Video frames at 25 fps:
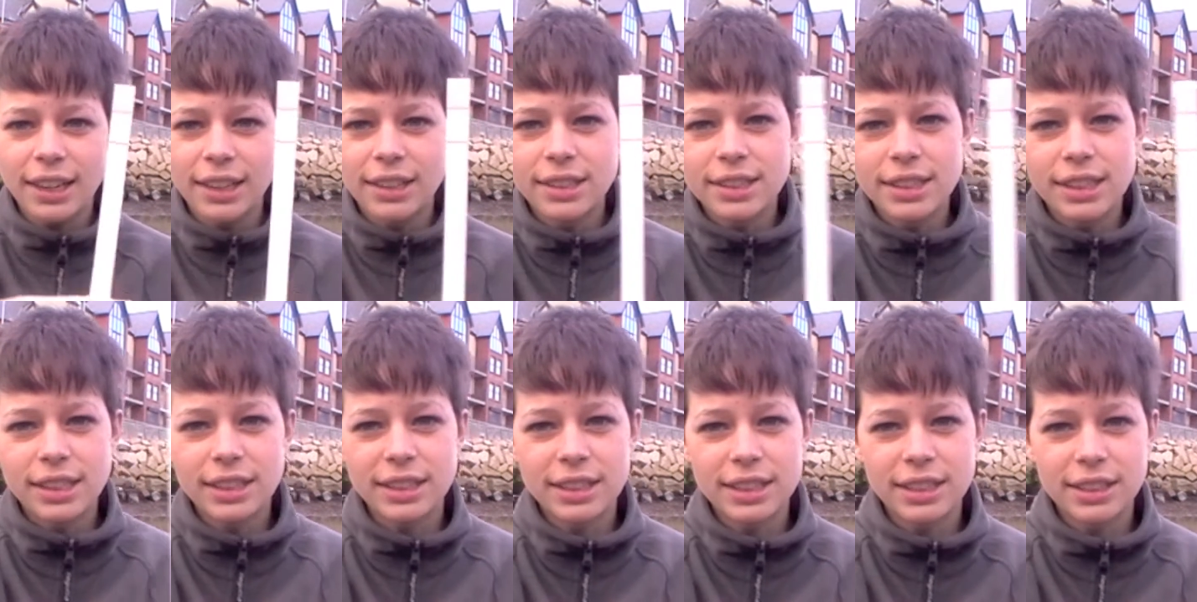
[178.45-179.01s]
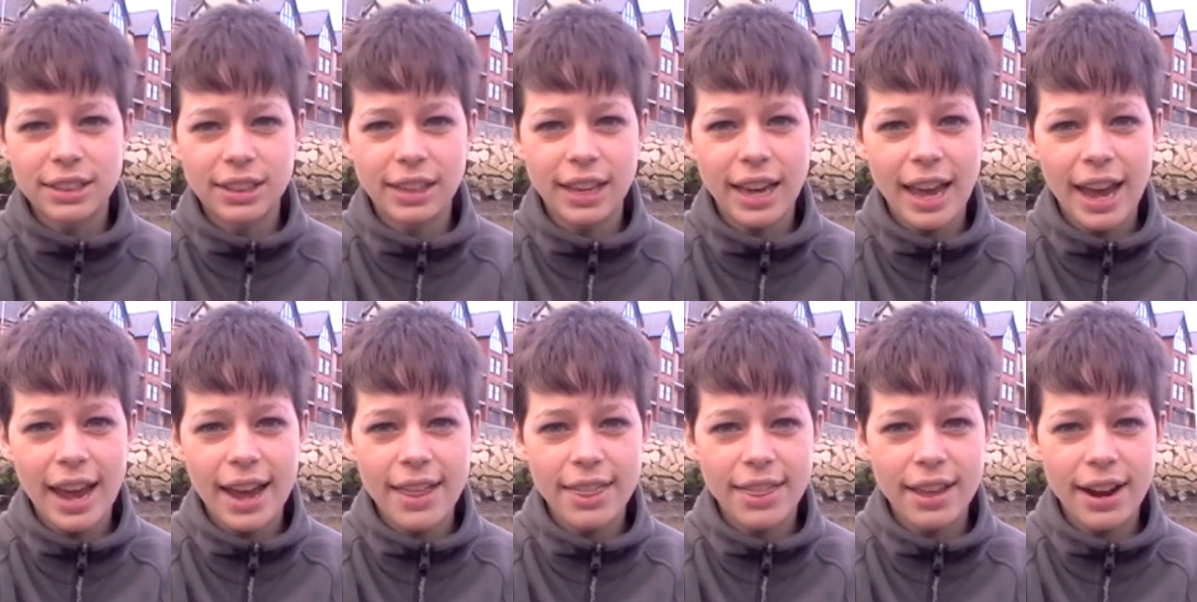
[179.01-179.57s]
You can see just in the
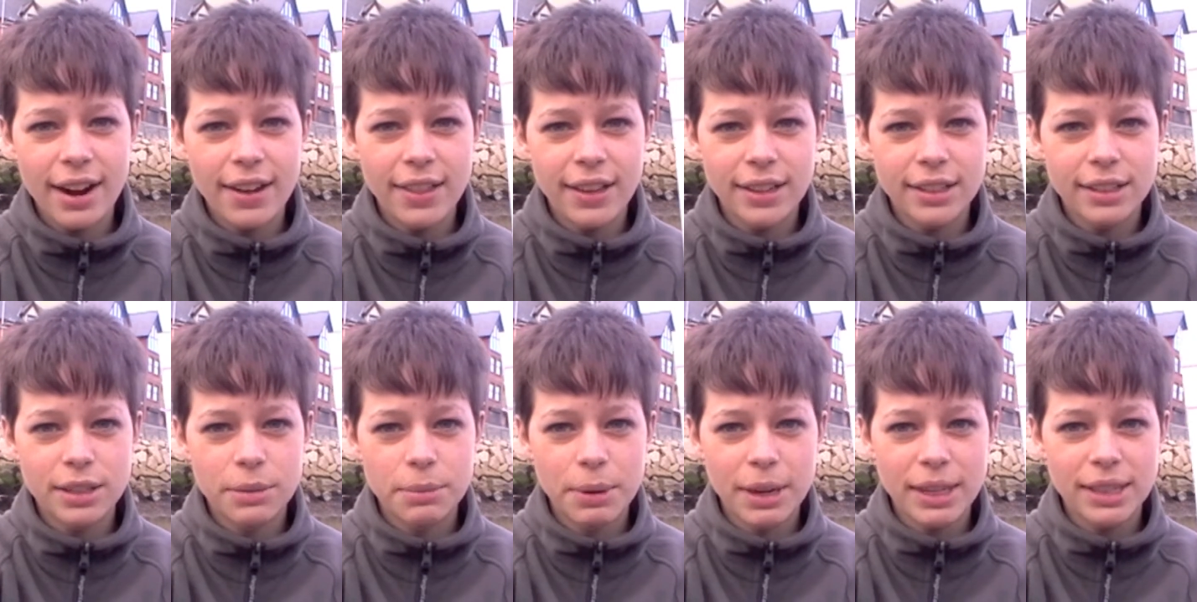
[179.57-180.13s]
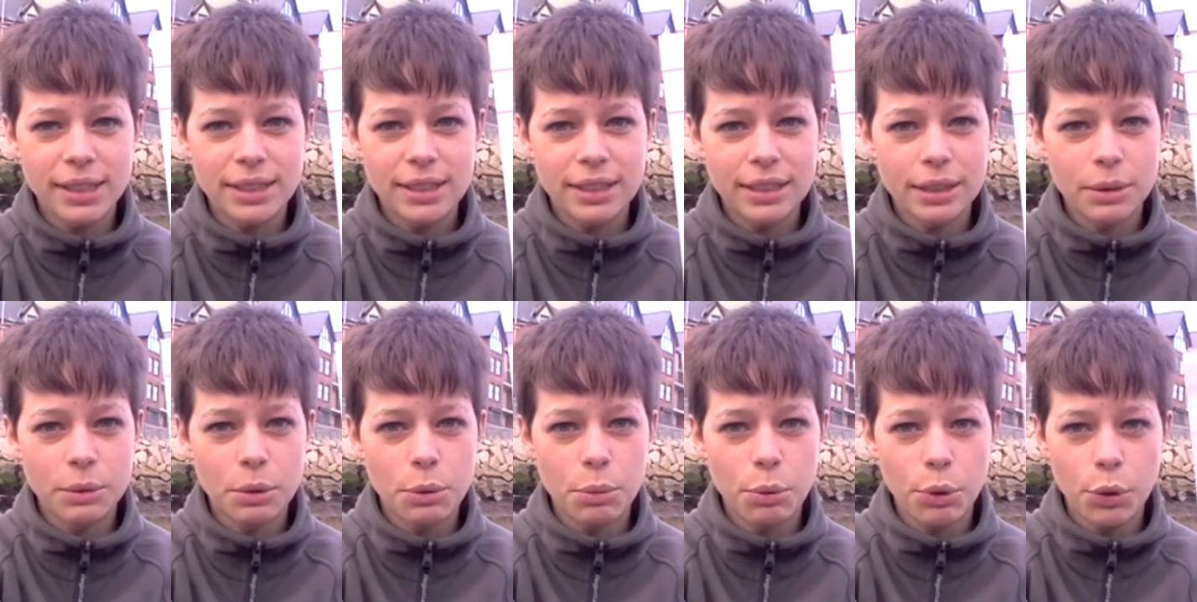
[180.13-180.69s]
end there, that's the bit
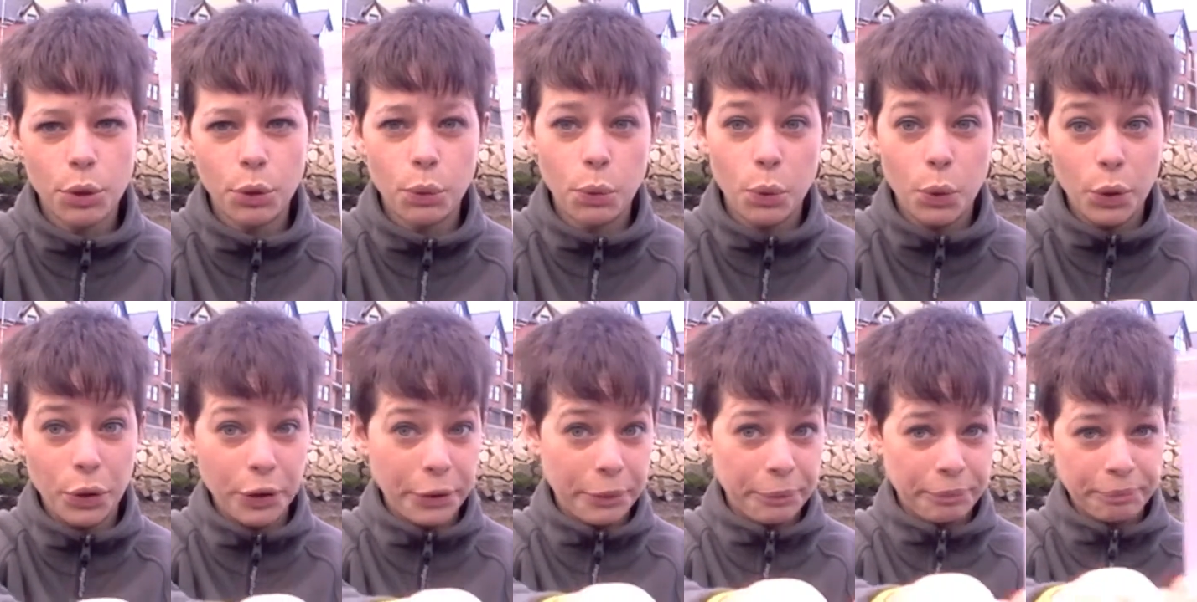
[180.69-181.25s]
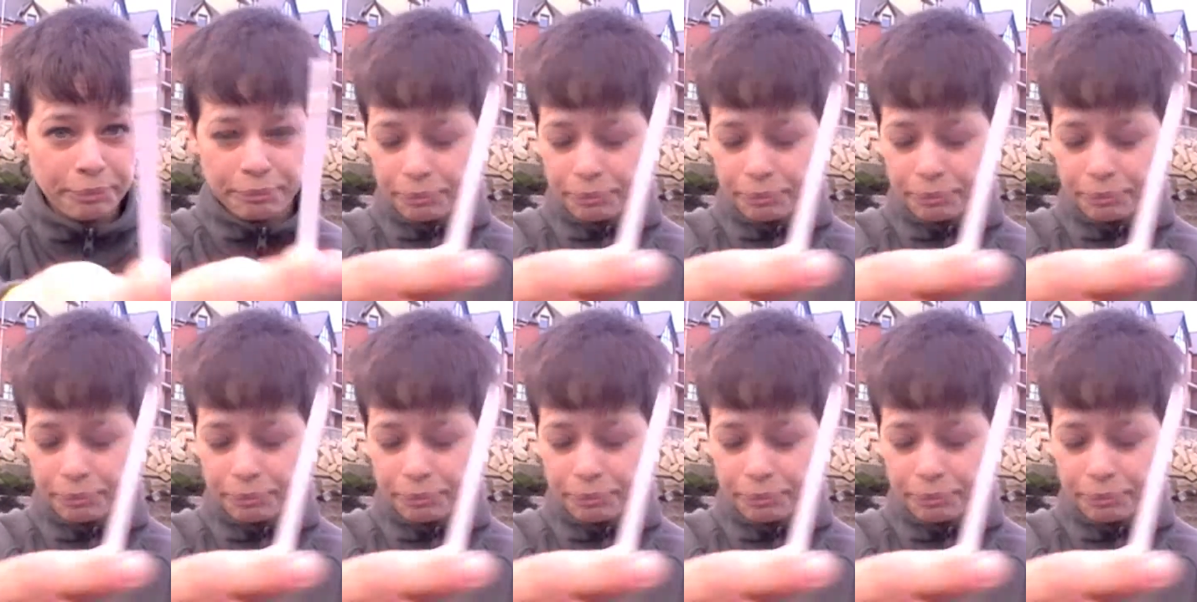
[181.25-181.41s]
that we put in the water.